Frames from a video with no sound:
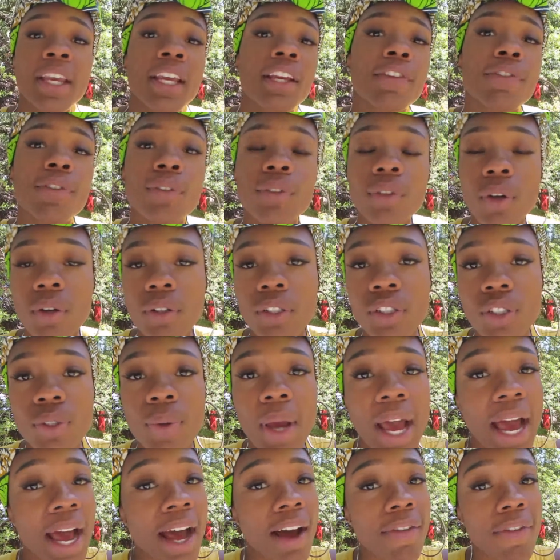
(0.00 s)
If you know that you
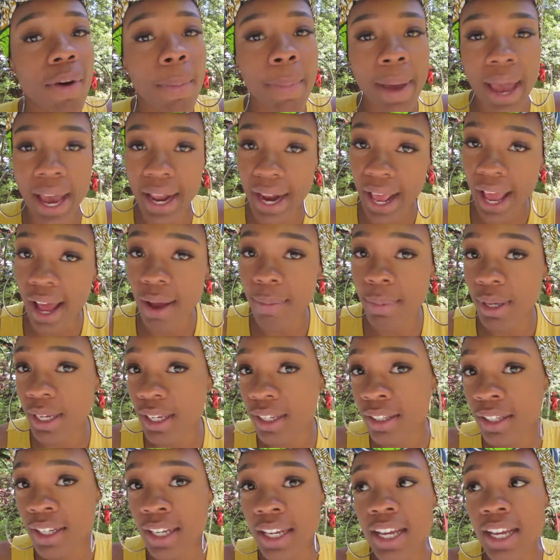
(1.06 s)
have a bad habit,
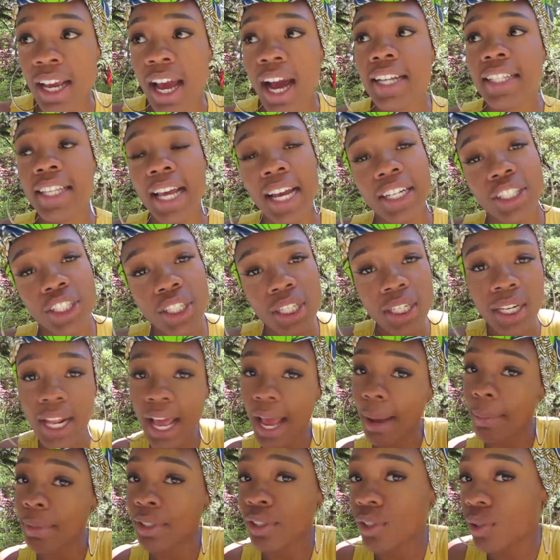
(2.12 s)
attach a good
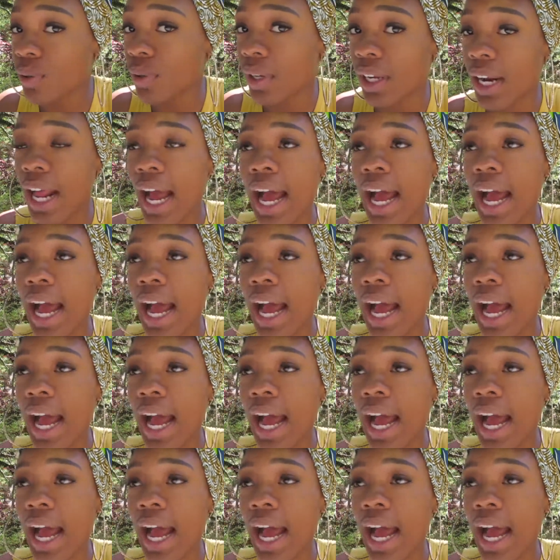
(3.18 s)
habit to it.